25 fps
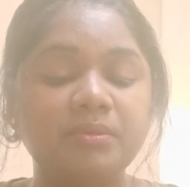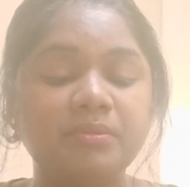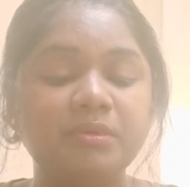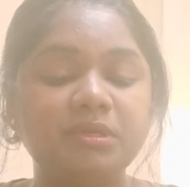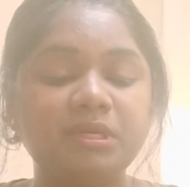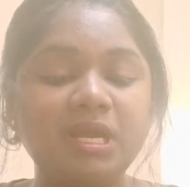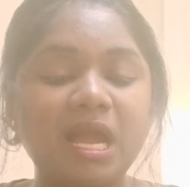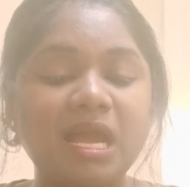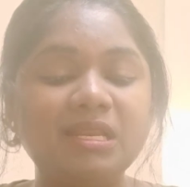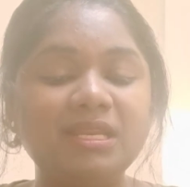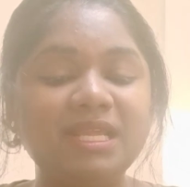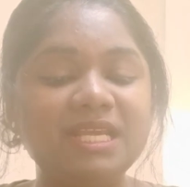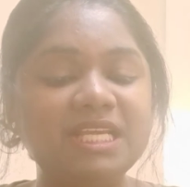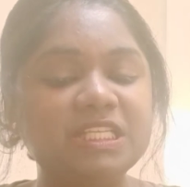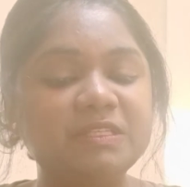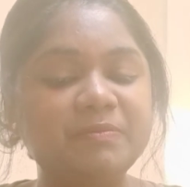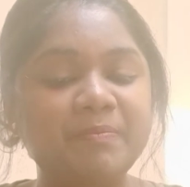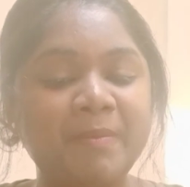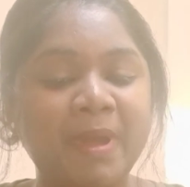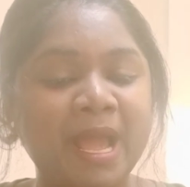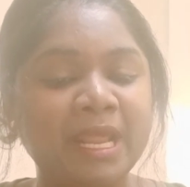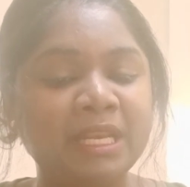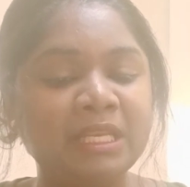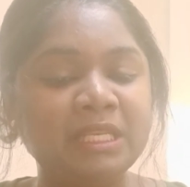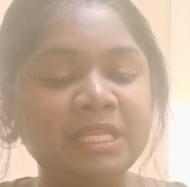Kali's
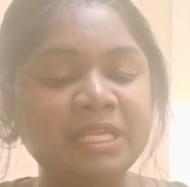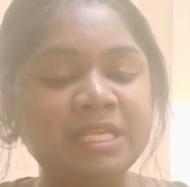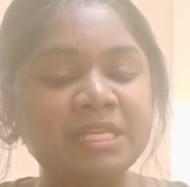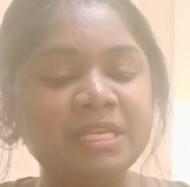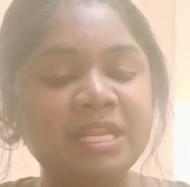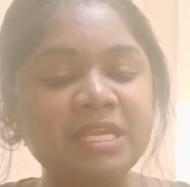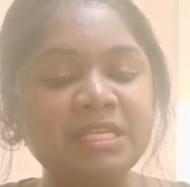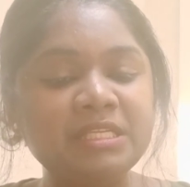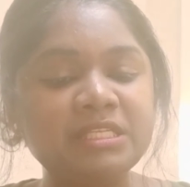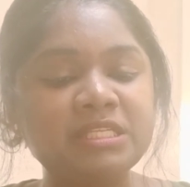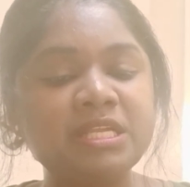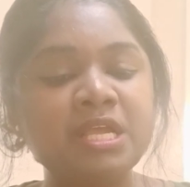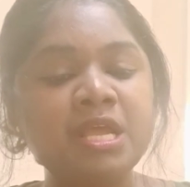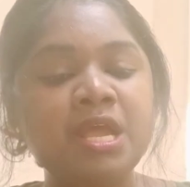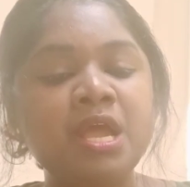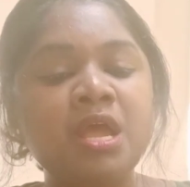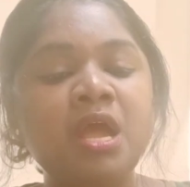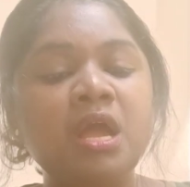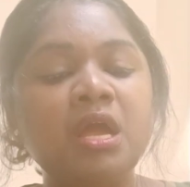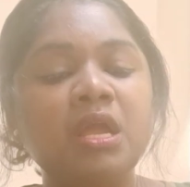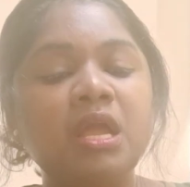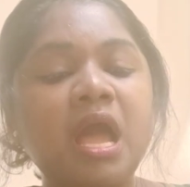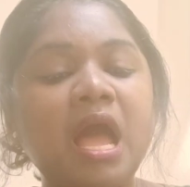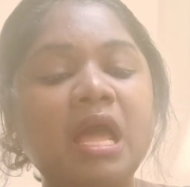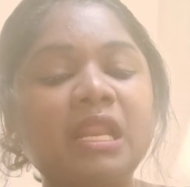manliness.
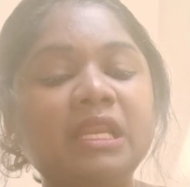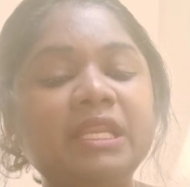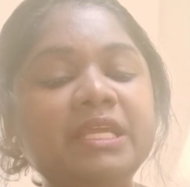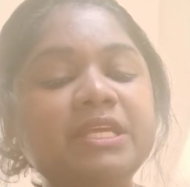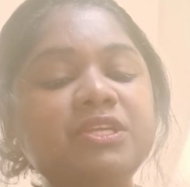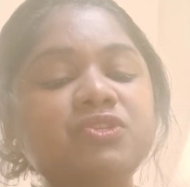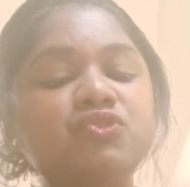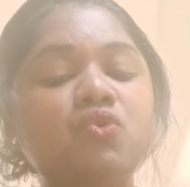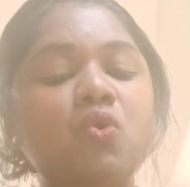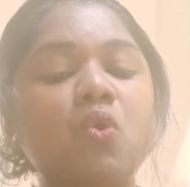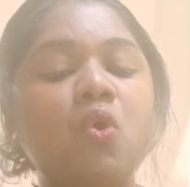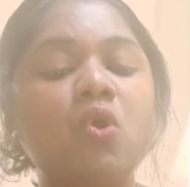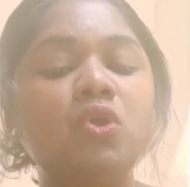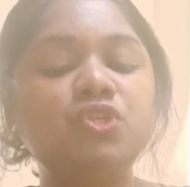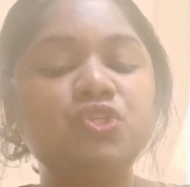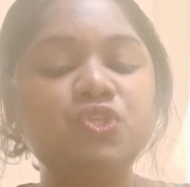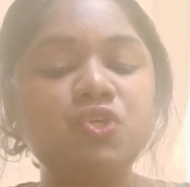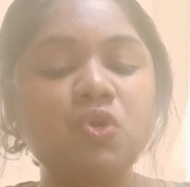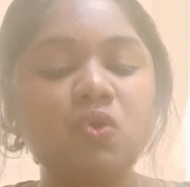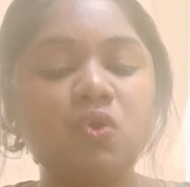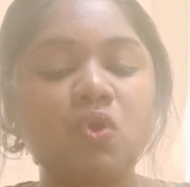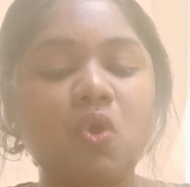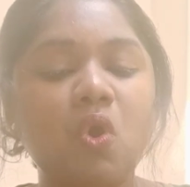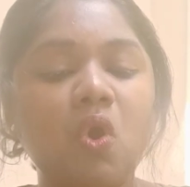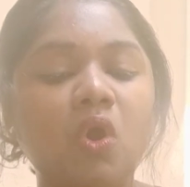Kali is
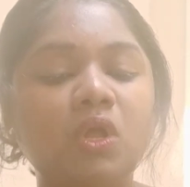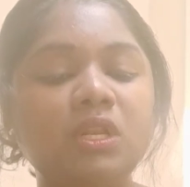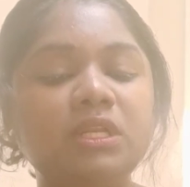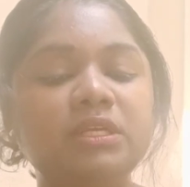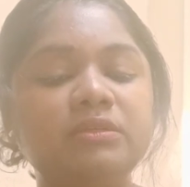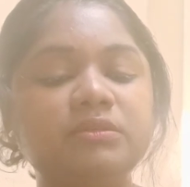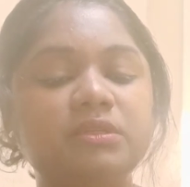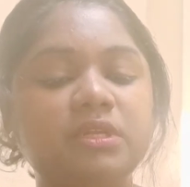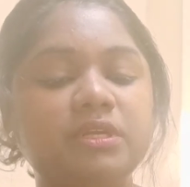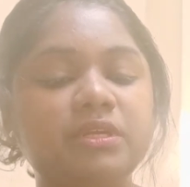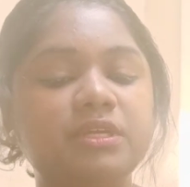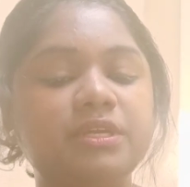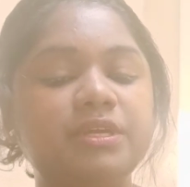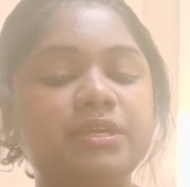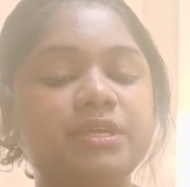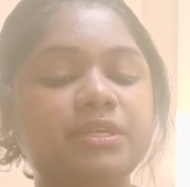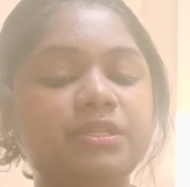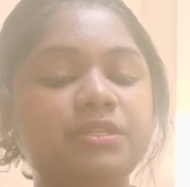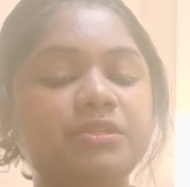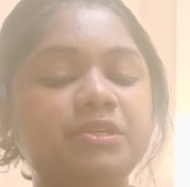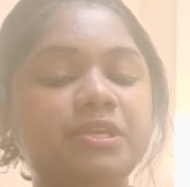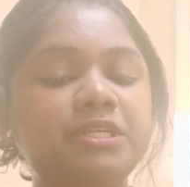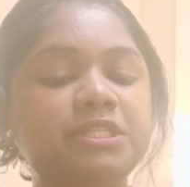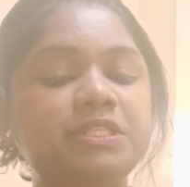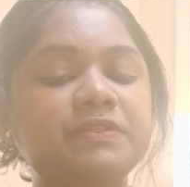also called
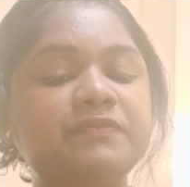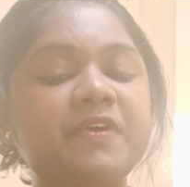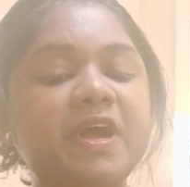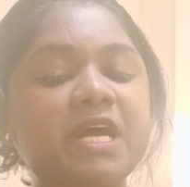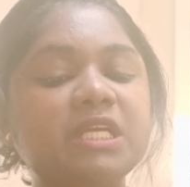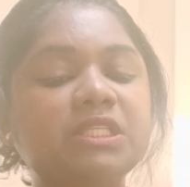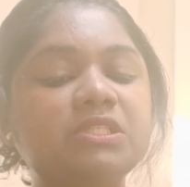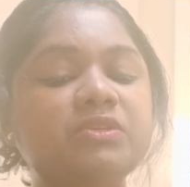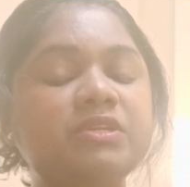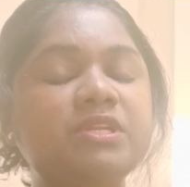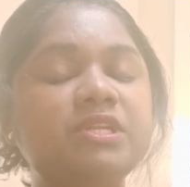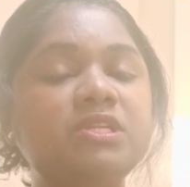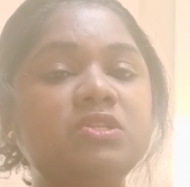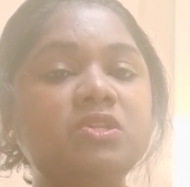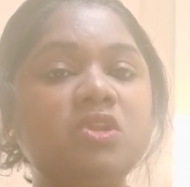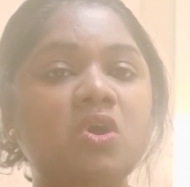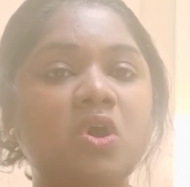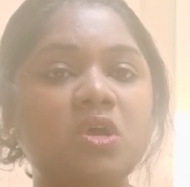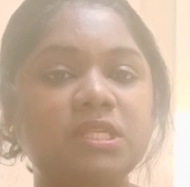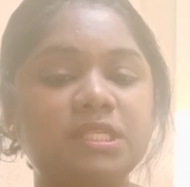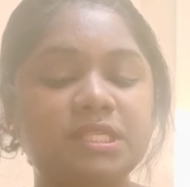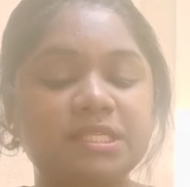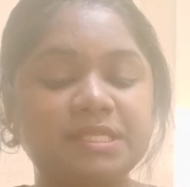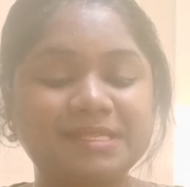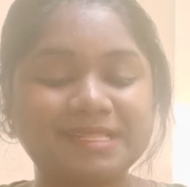his
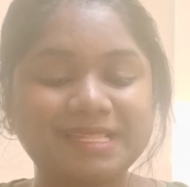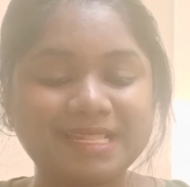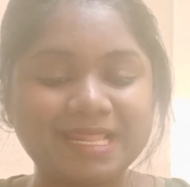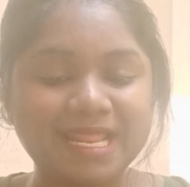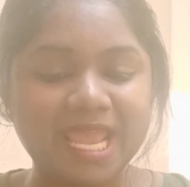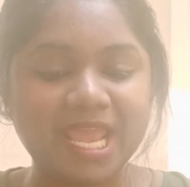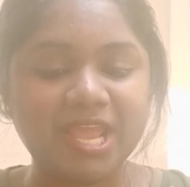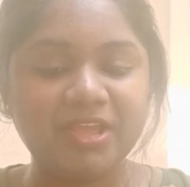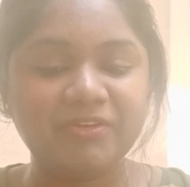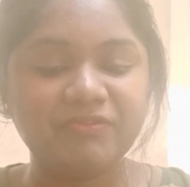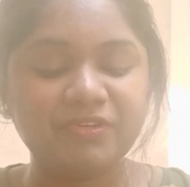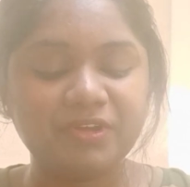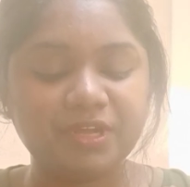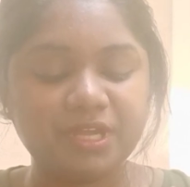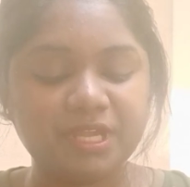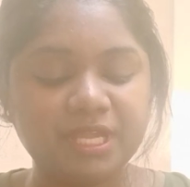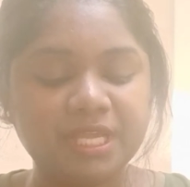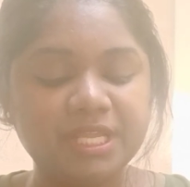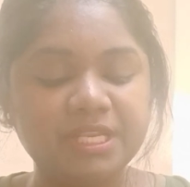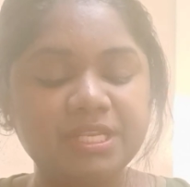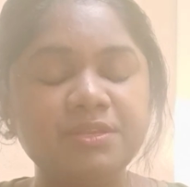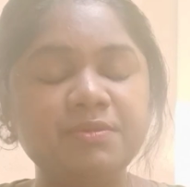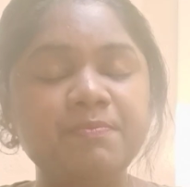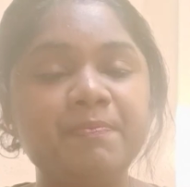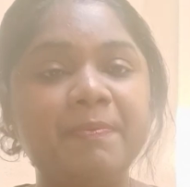father-in-law's slave
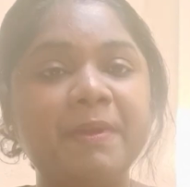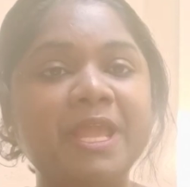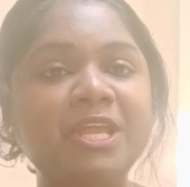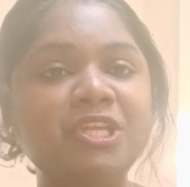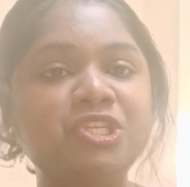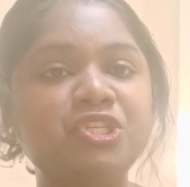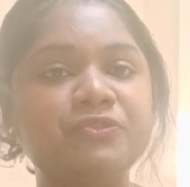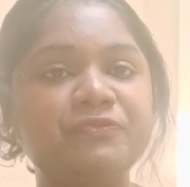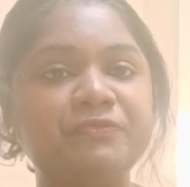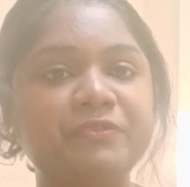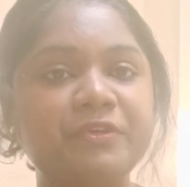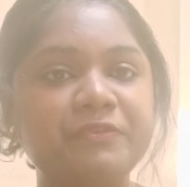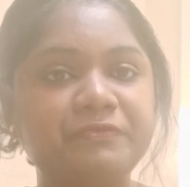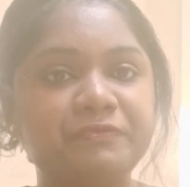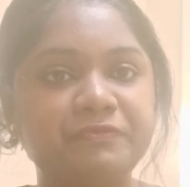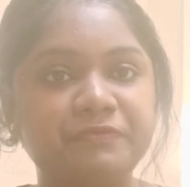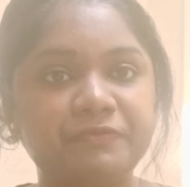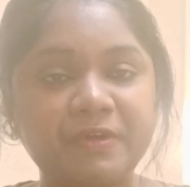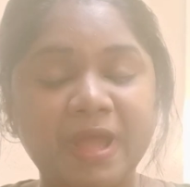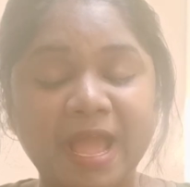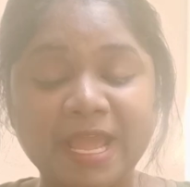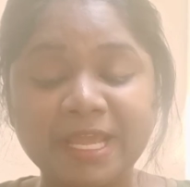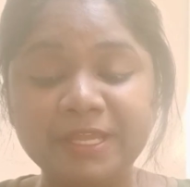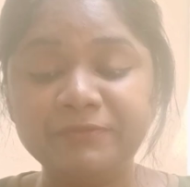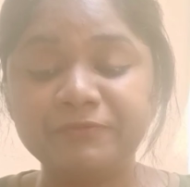in page
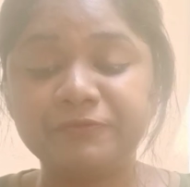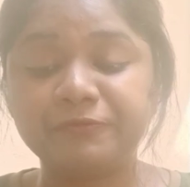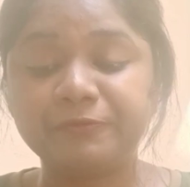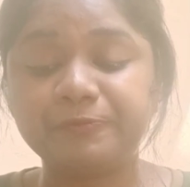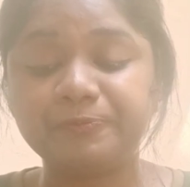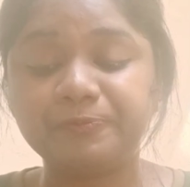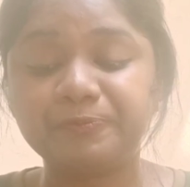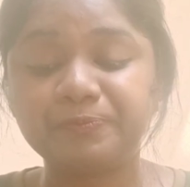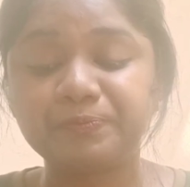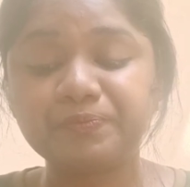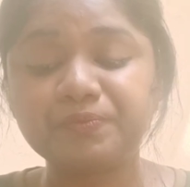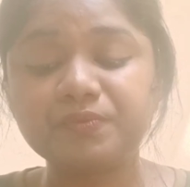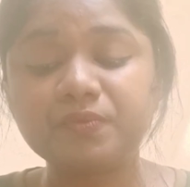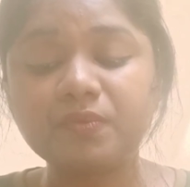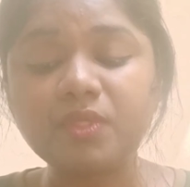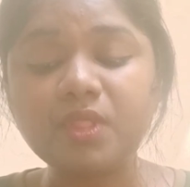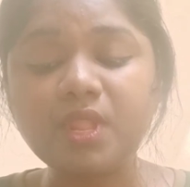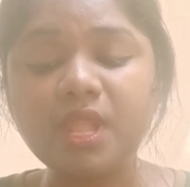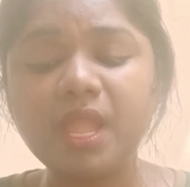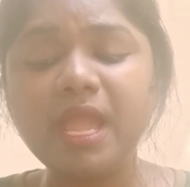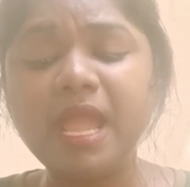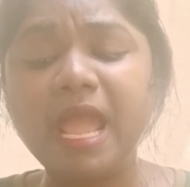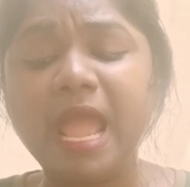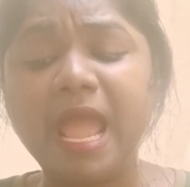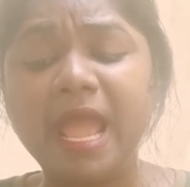5.
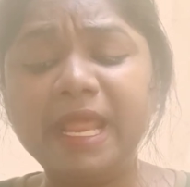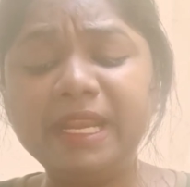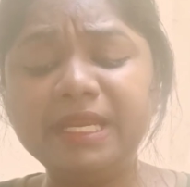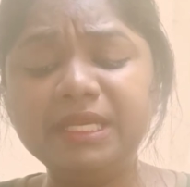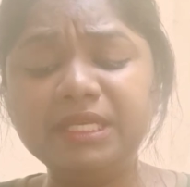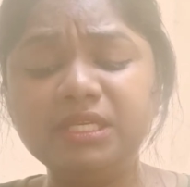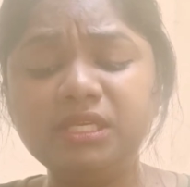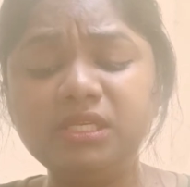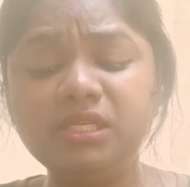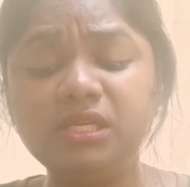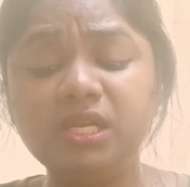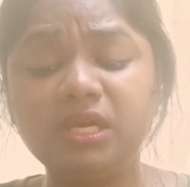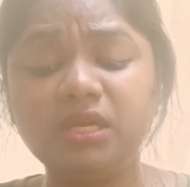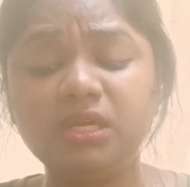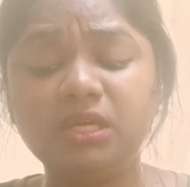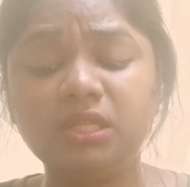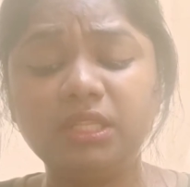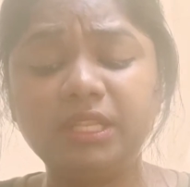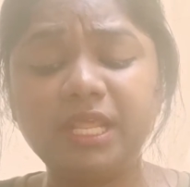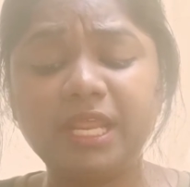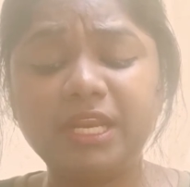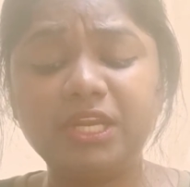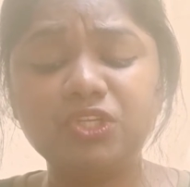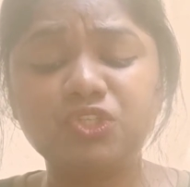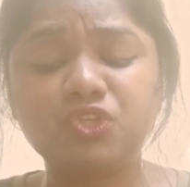And
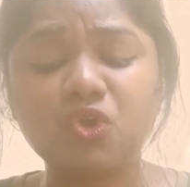there is